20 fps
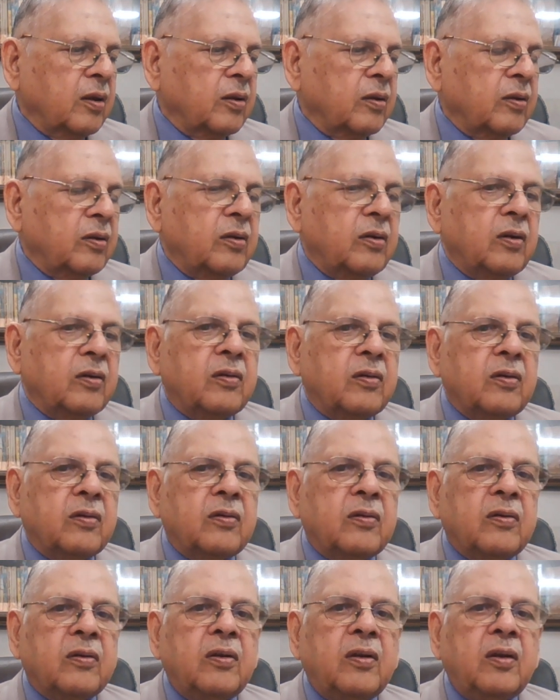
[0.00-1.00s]
This
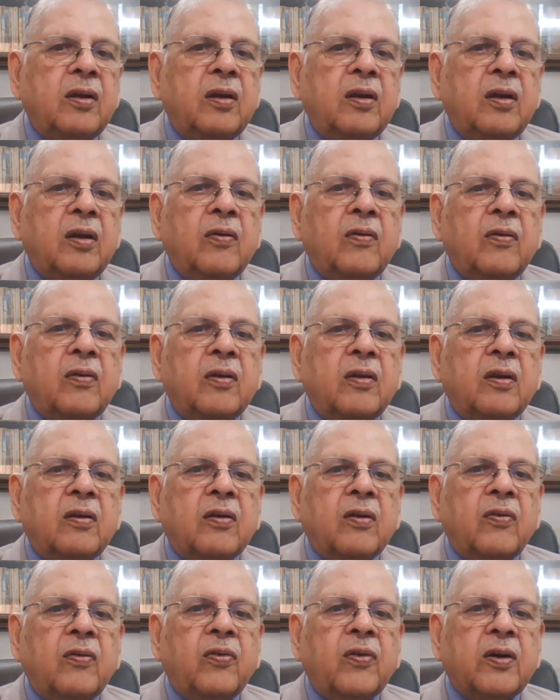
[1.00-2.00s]

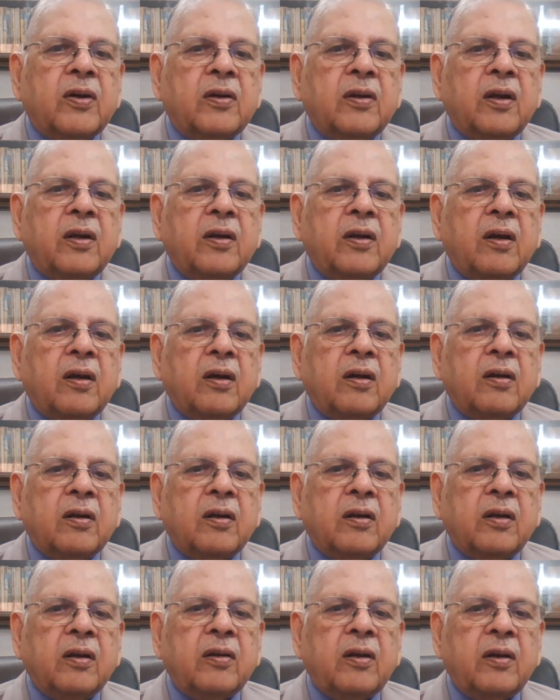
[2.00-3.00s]
effect can occur
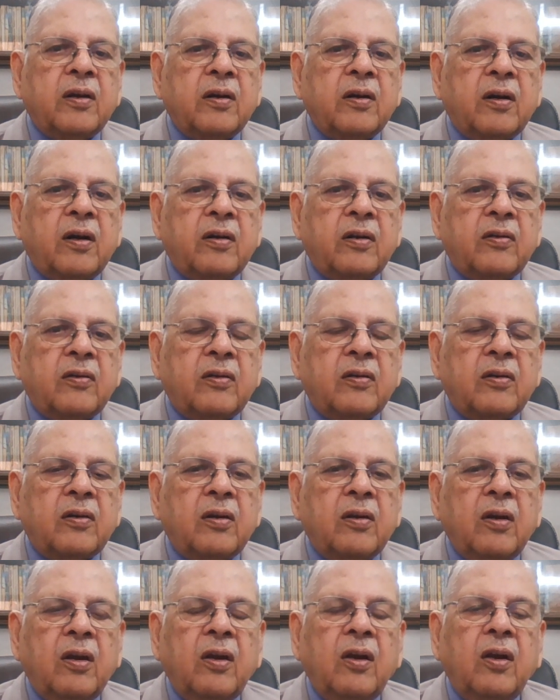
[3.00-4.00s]
congenital heart disease.
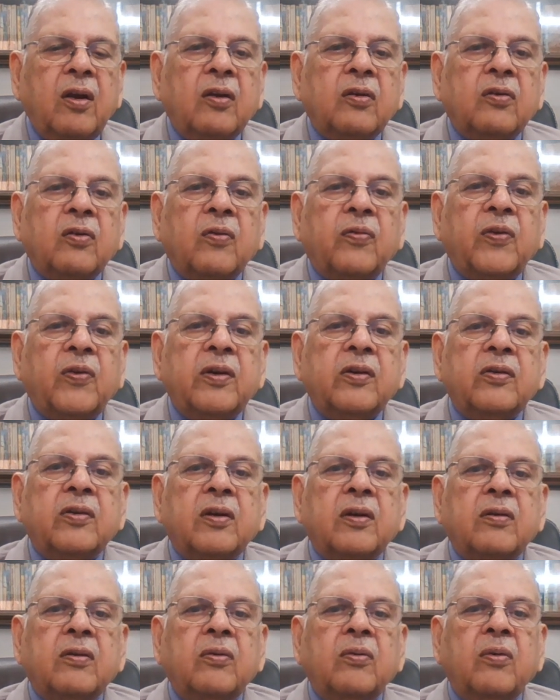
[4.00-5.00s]
So friends,
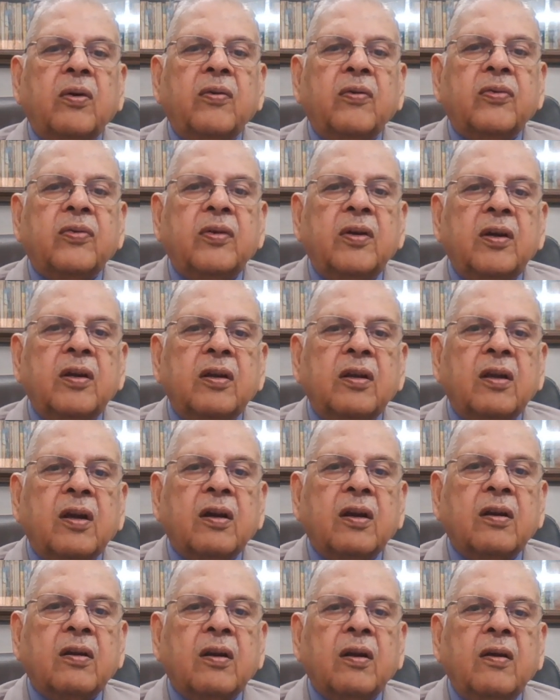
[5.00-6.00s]
you have seen
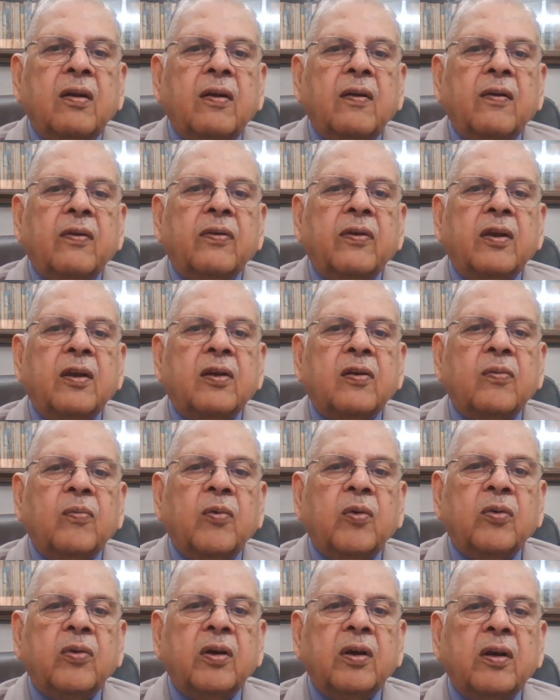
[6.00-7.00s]
that the
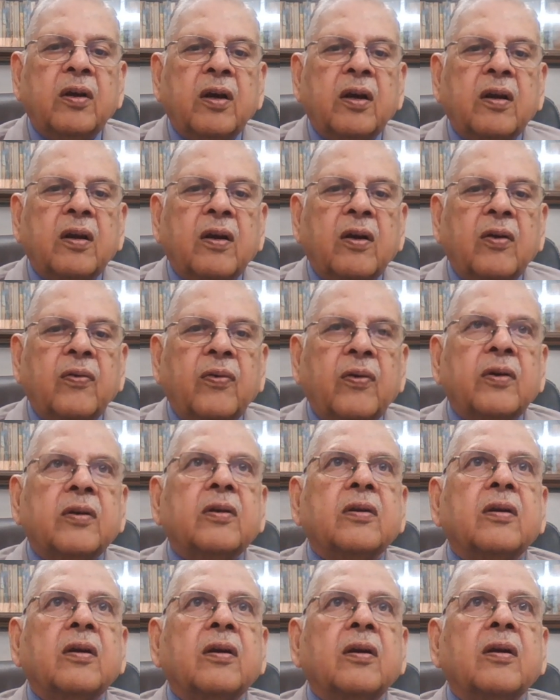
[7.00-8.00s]
smoking can affect
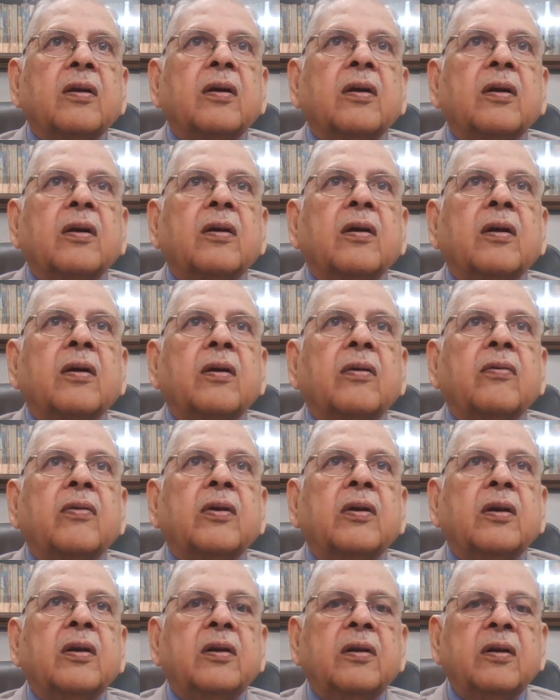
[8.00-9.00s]
our
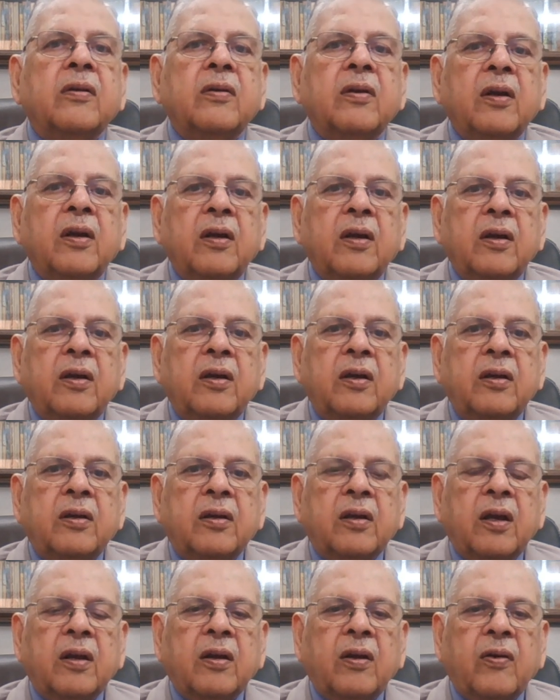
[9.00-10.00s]
kidneys, it
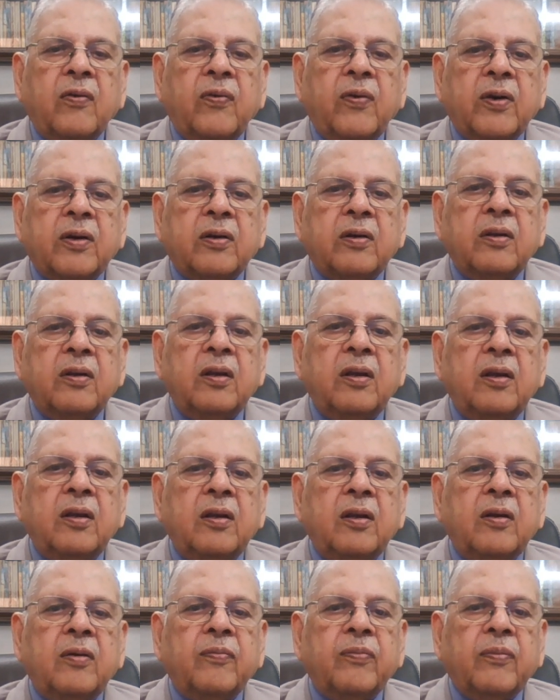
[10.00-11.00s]
can affect
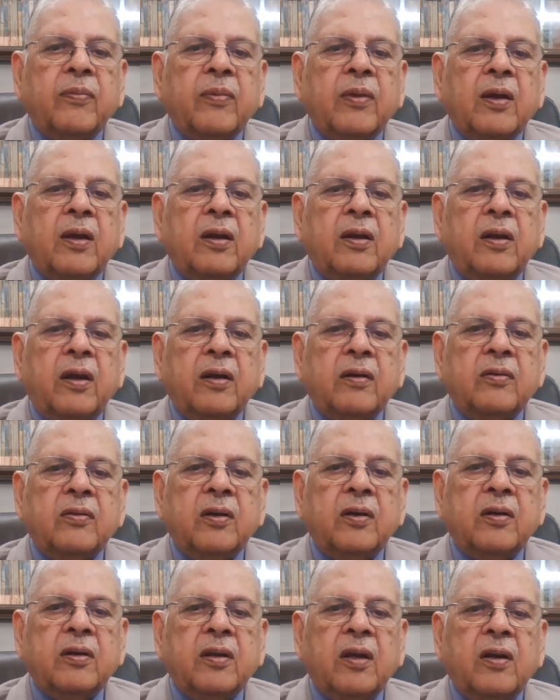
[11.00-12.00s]
the lungs,
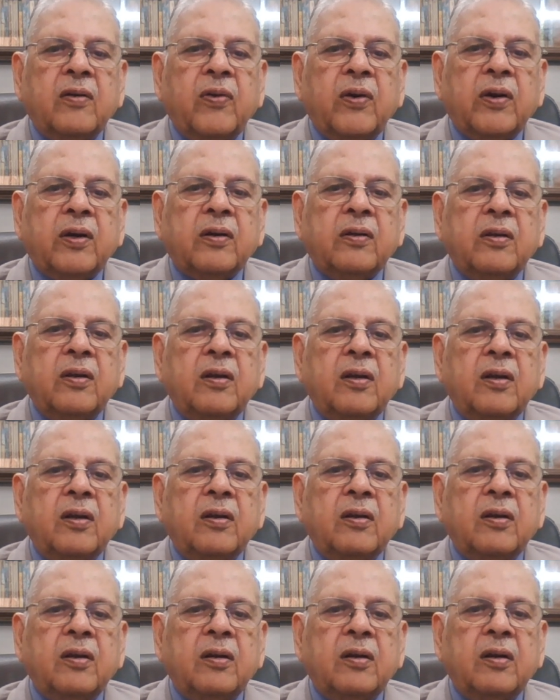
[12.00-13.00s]
it can affect
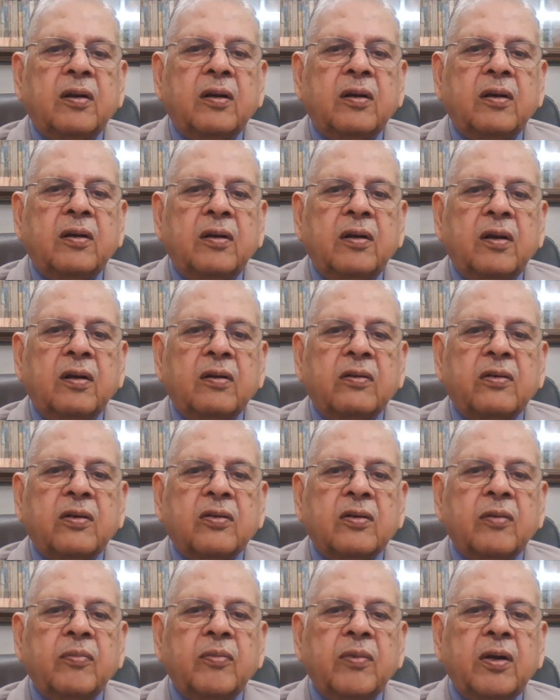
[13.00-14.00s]
the renal
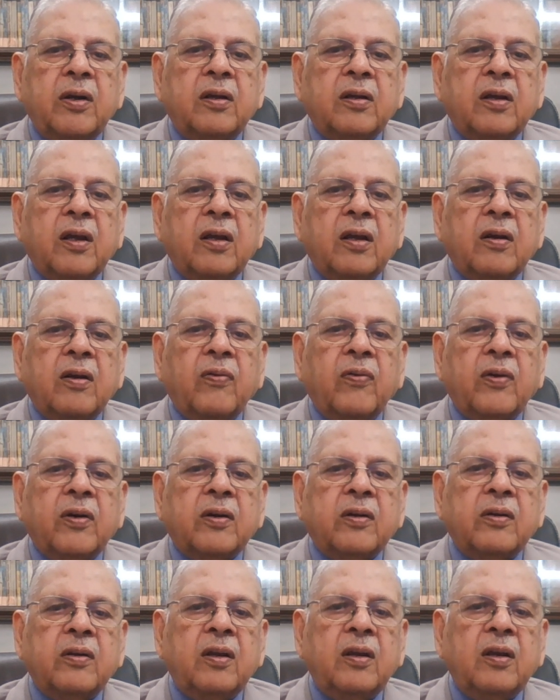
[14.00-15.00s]
system, it can
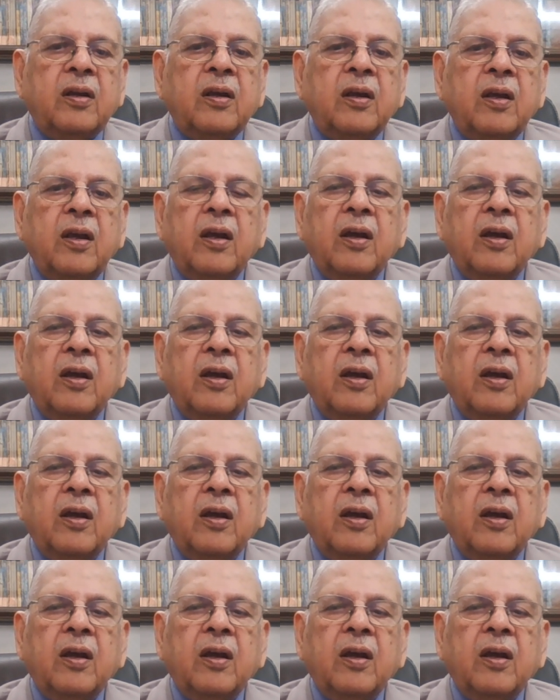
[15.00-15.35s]
affect the